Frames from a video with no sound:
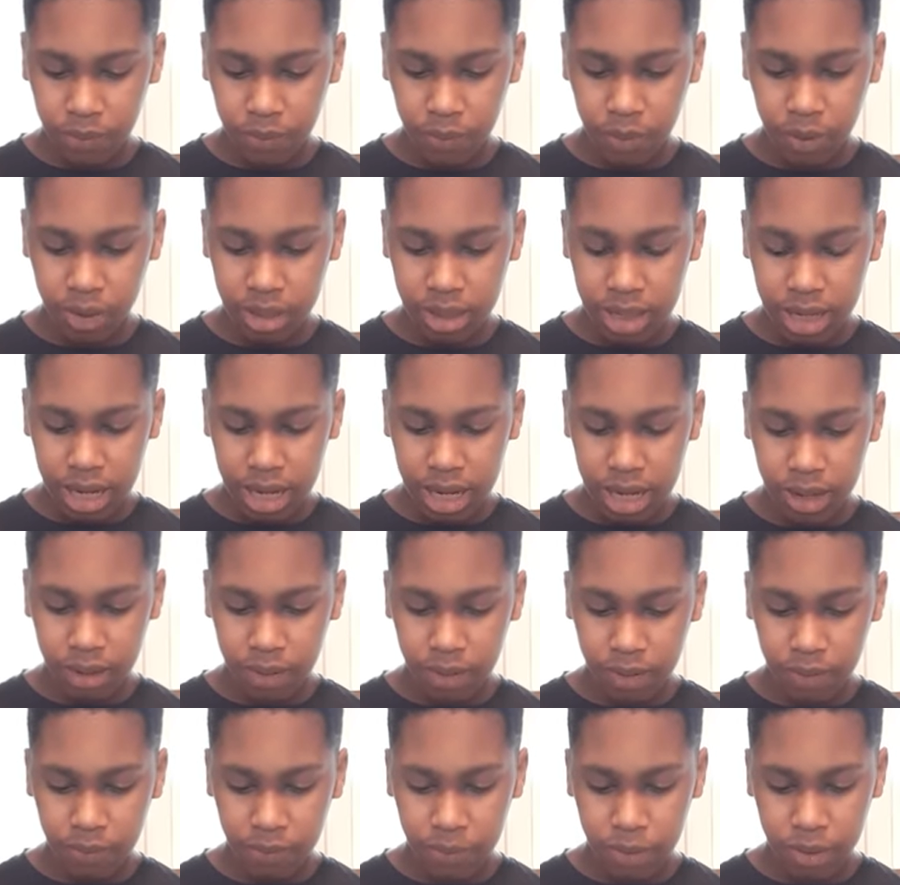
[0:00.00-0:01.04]

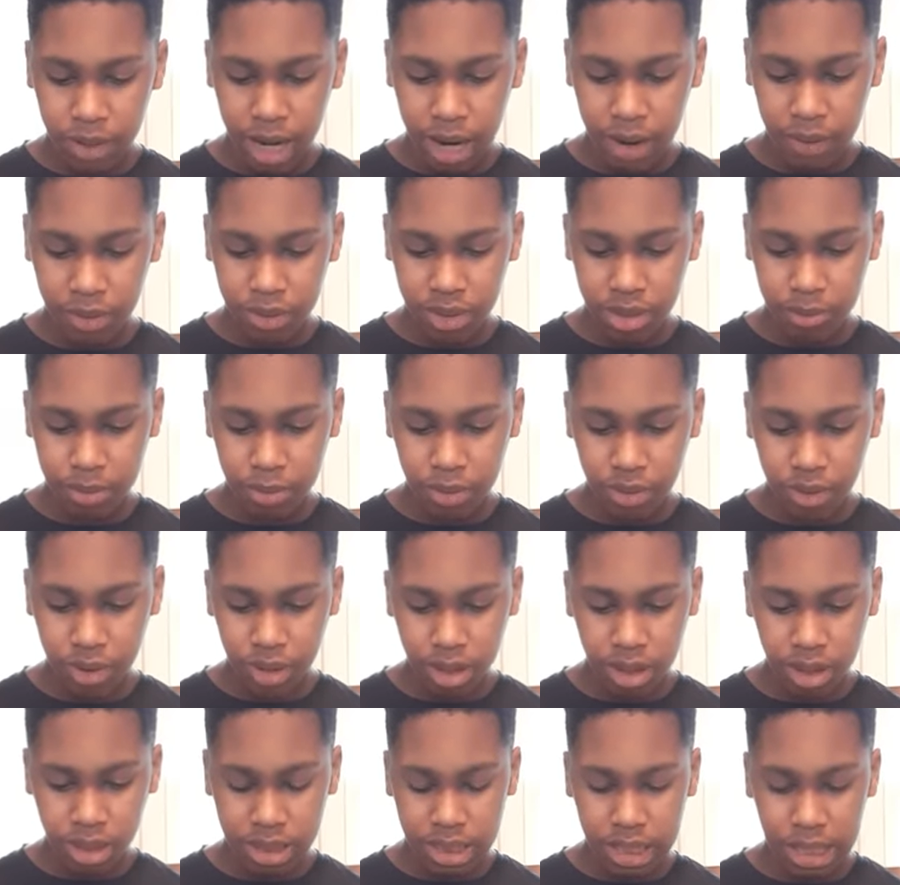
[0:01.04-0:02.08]
Fortnite, four hours or
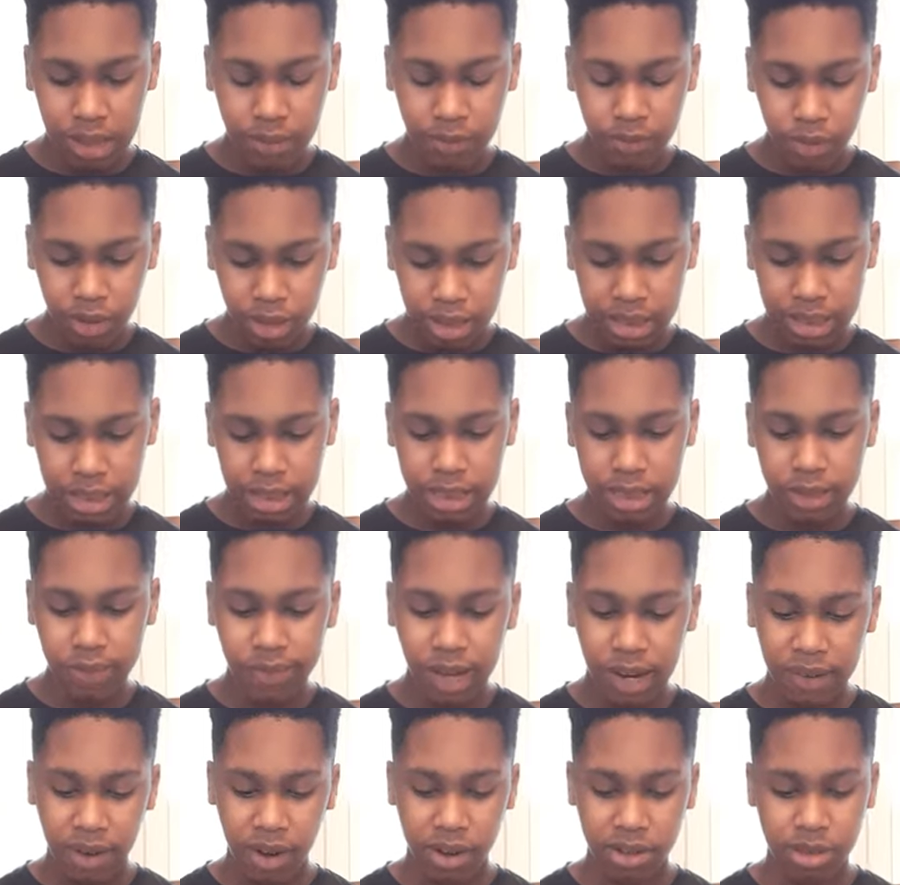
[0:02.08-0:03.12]
more. Sonic Forces,
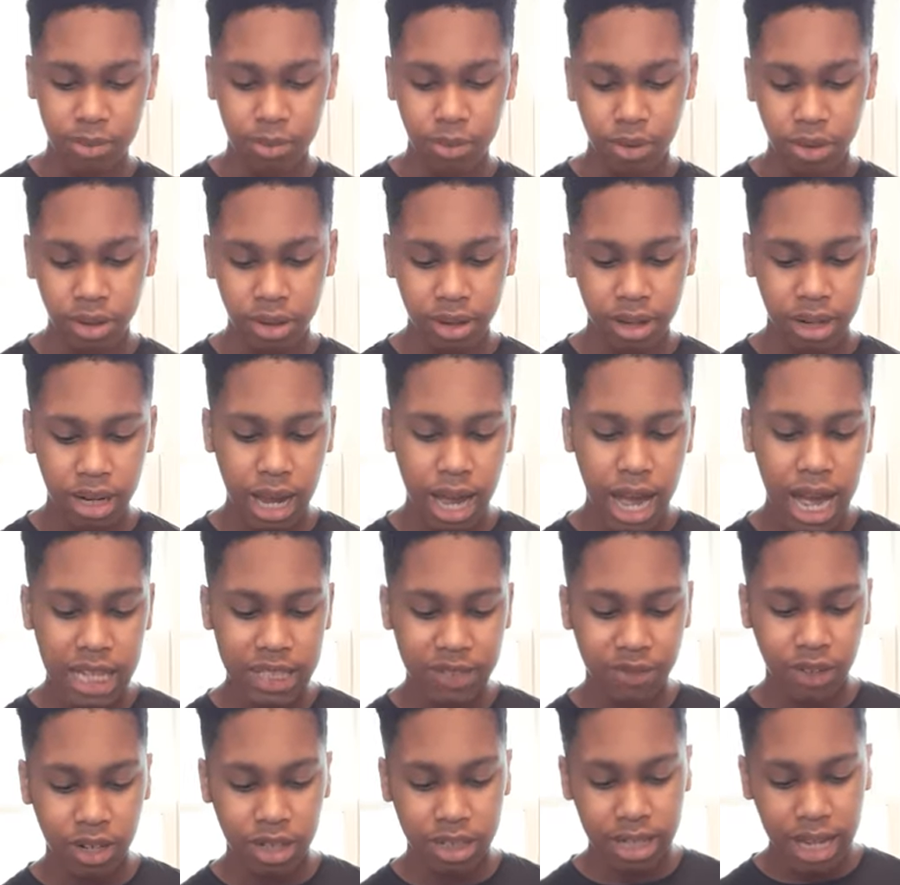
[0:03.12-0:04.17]
five hours or more.
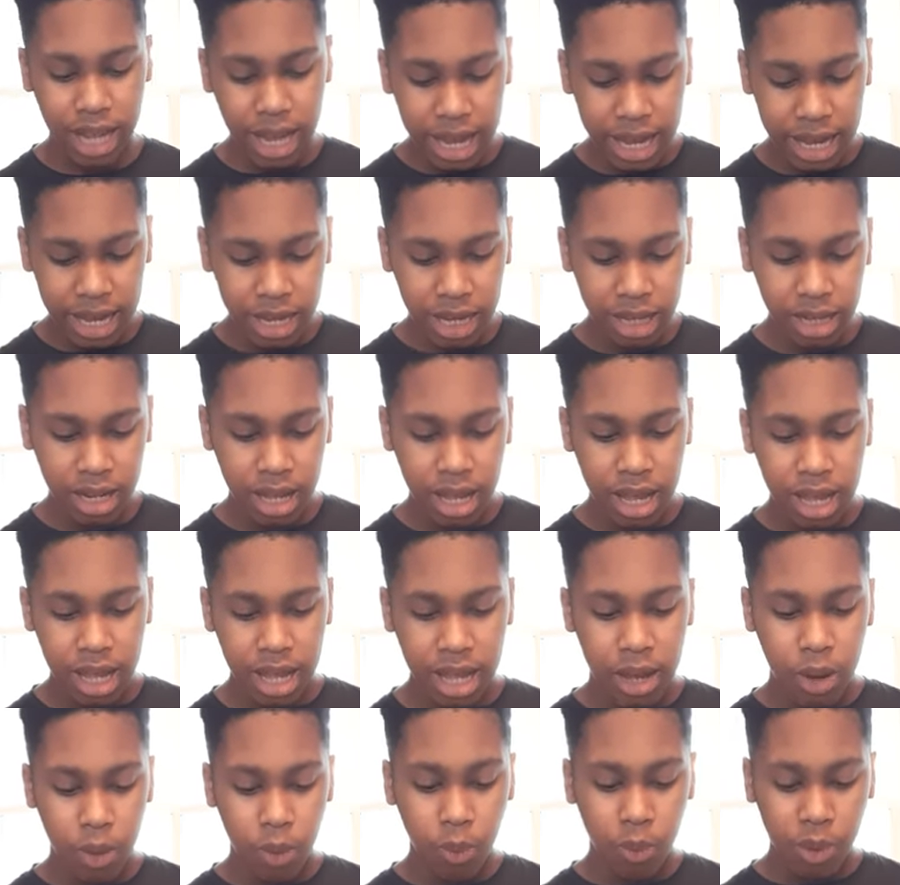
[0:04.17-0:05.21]
Asphalt 9,
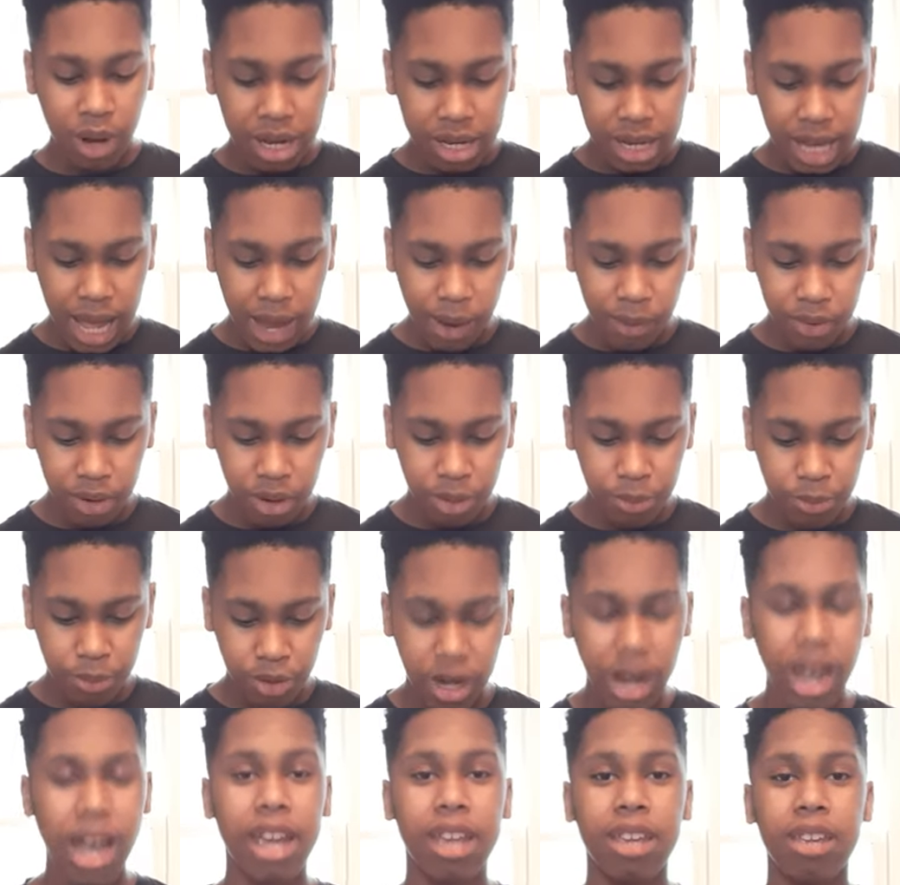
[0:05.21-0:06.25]
one hour or
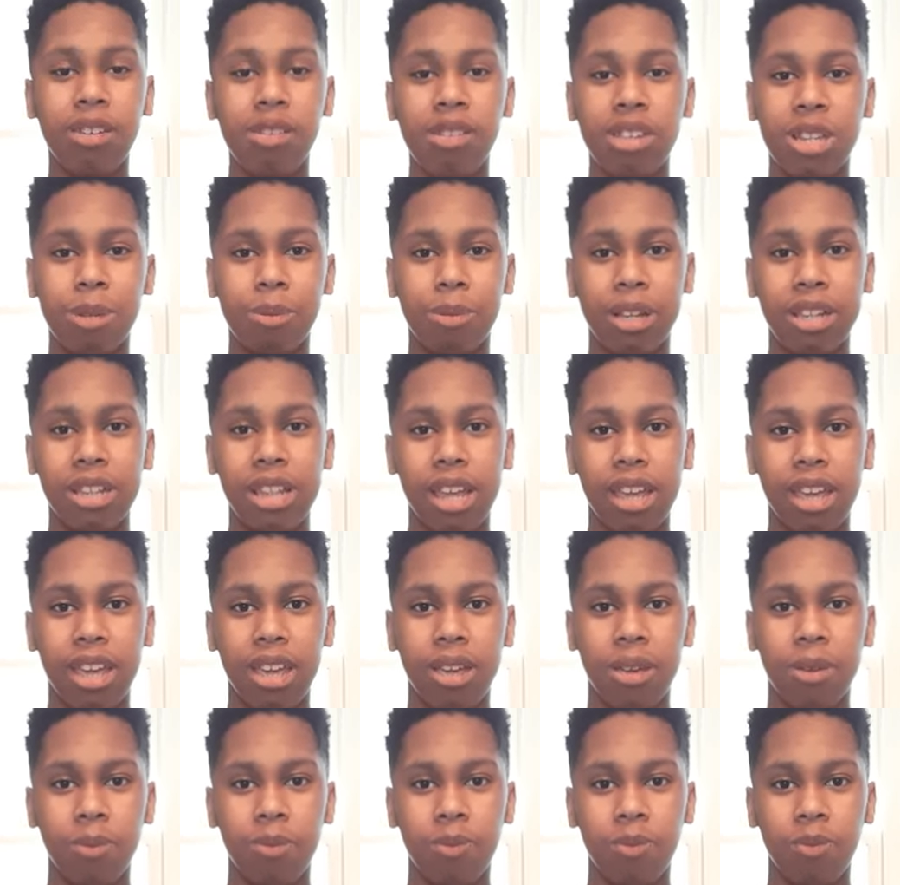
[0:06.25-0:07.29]
more. I used to play that
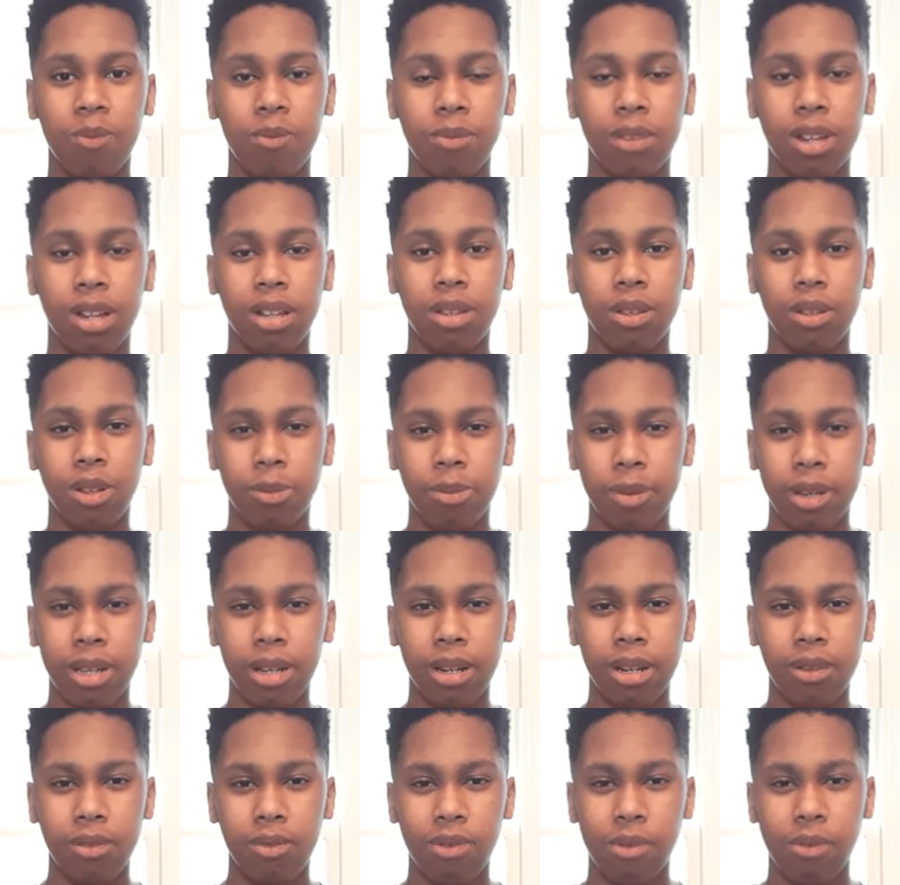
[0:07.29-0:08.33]
game a little
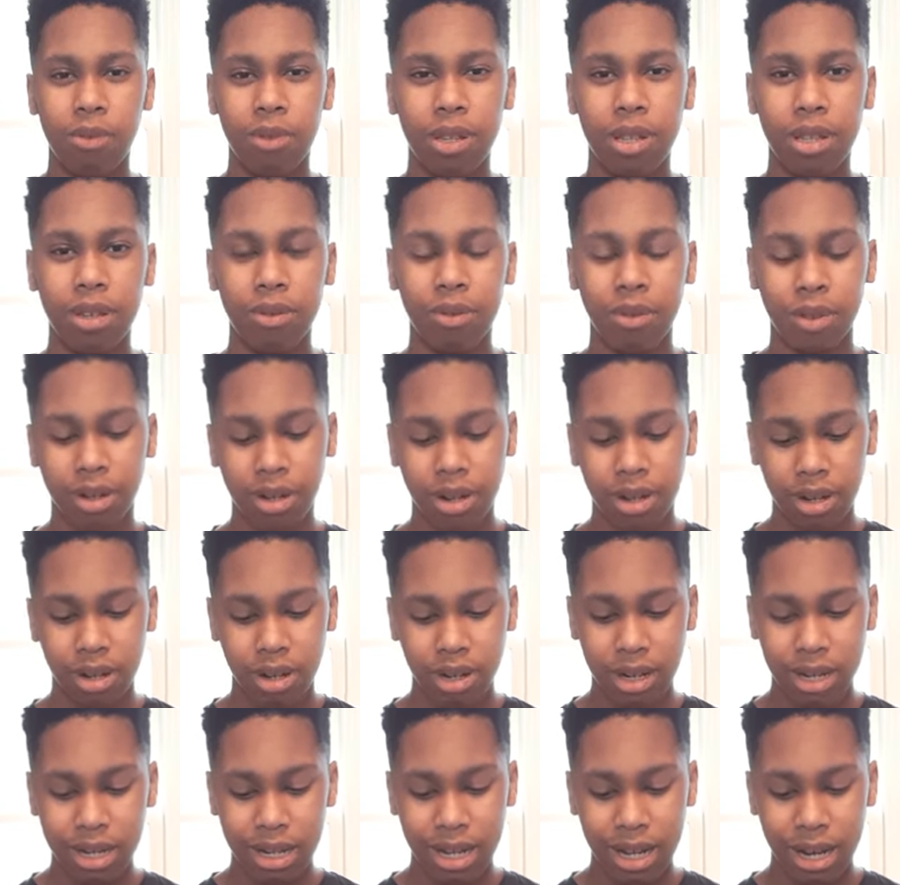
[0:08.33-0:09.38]
bit when we
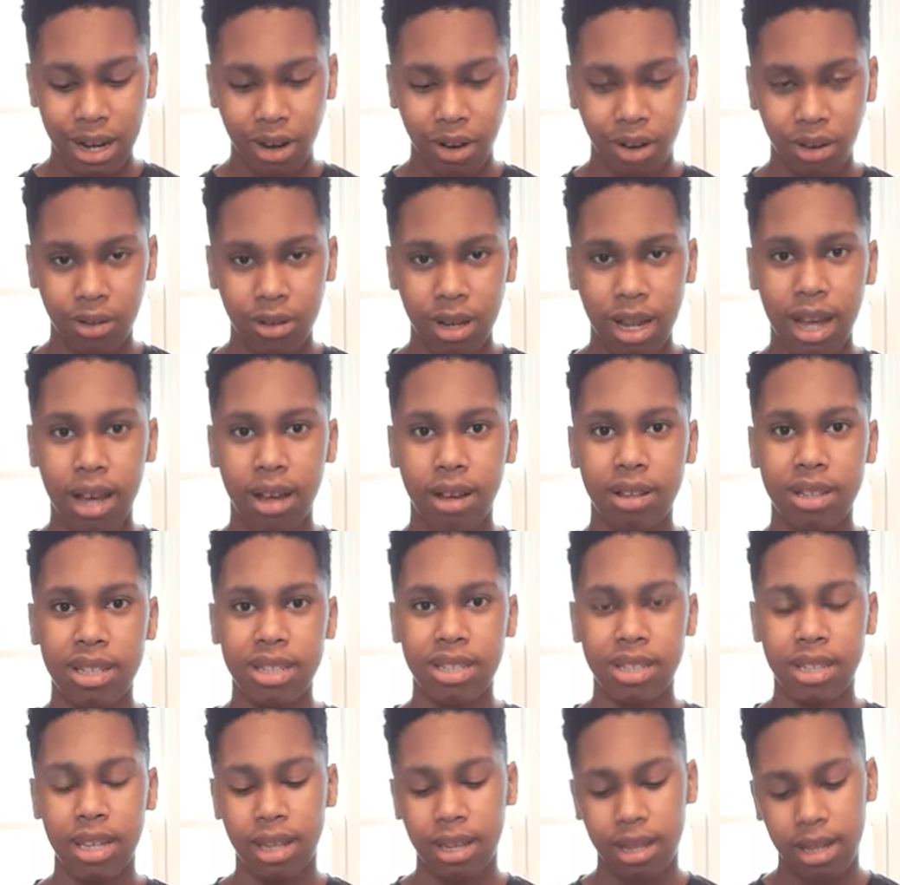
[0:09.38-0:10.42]
were at our old
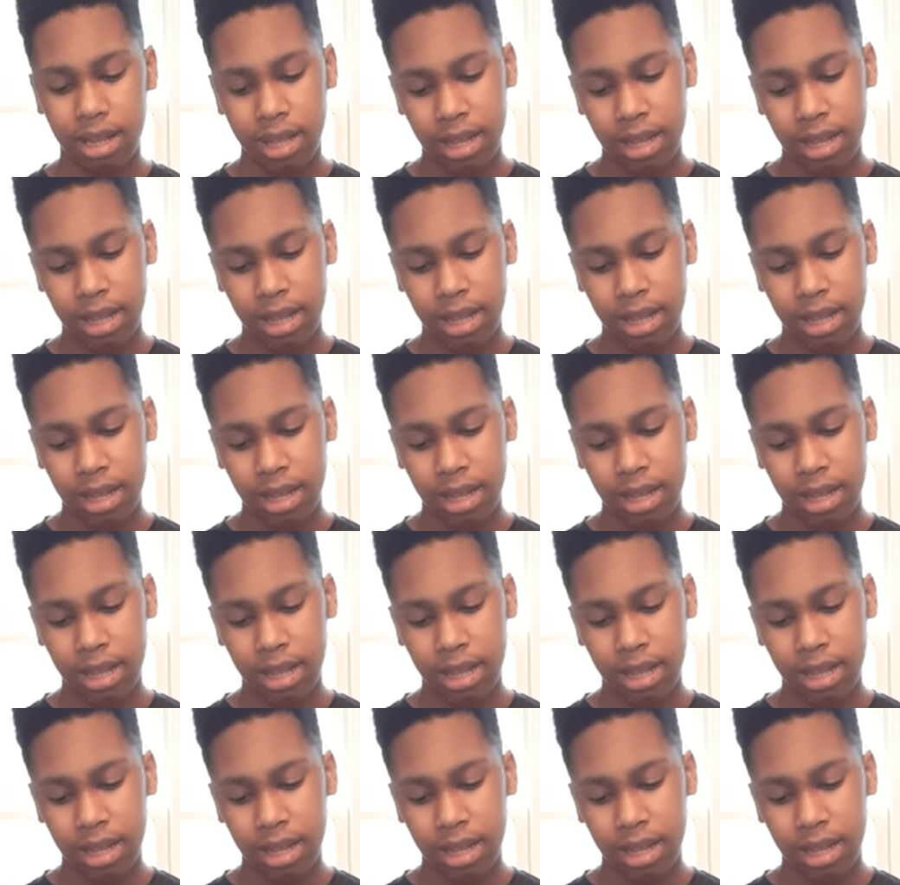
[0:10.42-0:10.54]
house.